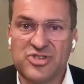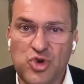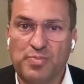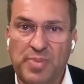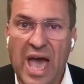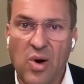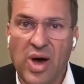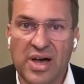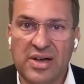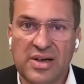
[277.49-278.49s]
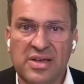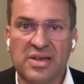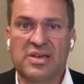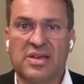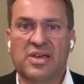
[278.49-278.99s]
true power,
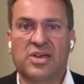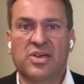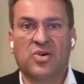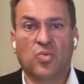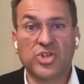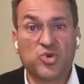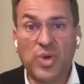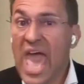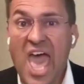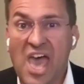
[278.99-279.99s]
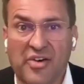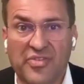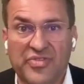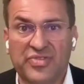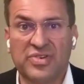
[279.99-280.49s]
which we have,
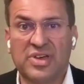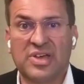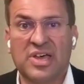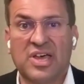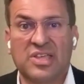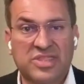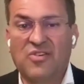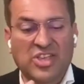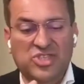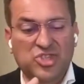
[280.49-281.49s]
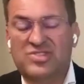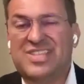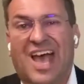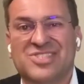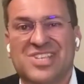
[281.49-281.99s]
there is no
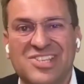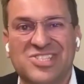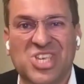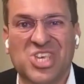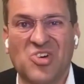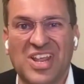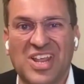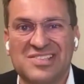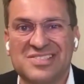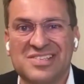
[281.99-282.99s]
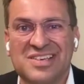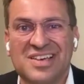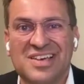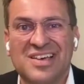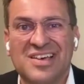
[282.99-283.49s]
doubts and insecurities.
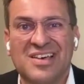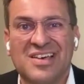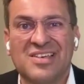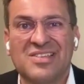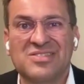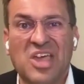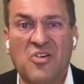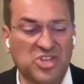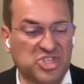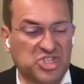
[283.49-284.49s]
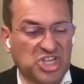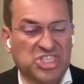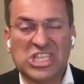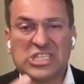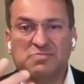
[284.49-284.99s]
There is
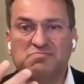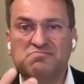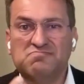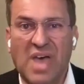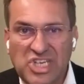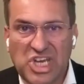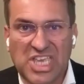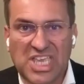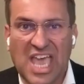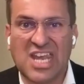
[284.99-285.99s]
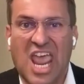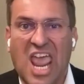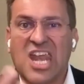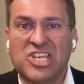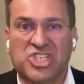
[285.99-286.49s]
just this magic and
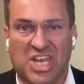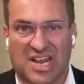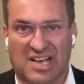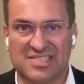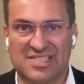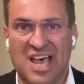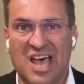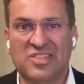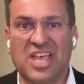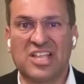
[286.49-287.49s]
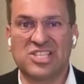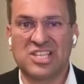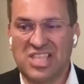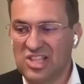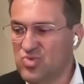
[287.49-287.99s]
energy in us that
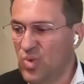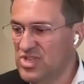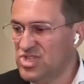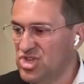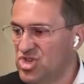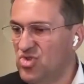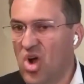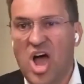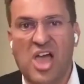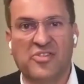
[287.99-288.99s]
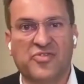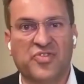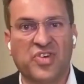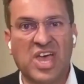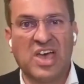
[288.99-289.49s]
wants to drive,
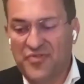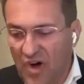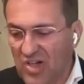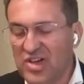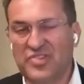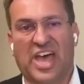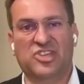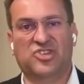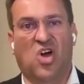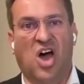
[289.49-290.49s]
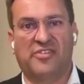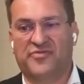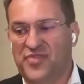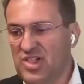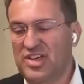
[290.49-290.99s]
follow
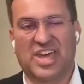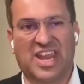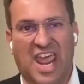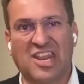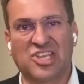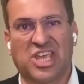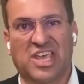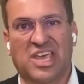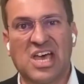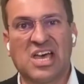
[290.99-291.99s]
that energy.